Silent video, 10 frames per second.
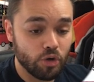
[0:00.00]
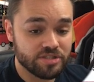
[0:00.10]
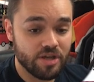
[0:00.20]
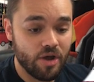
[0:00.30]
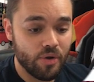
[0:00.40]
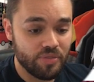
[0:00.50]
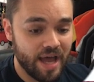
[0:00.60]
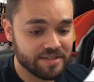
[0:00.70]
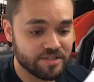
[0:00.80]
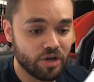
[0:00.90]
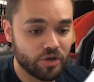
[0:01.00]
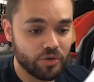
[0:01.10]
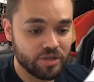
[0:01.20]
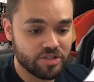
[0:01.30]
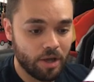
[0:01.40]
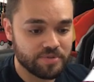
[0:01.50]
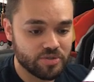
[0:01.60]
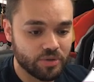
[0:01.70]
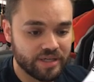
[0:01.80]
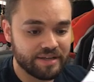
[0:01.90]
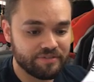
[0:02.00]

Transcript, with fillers: Also, that's not good. Top story,